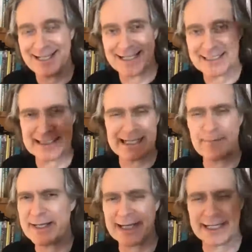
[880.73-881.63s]
and
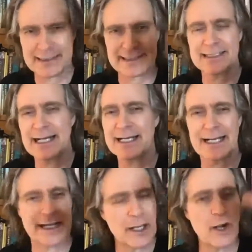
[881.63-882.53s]
step in and study
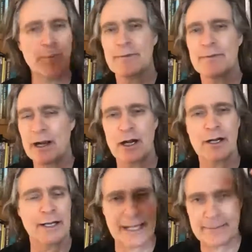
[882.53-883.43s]
and open my
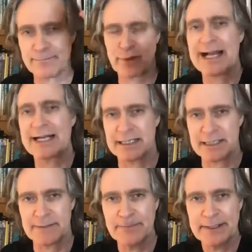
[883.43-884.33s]
heart and
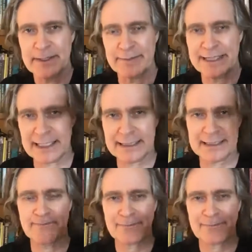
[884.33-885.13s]
practice, because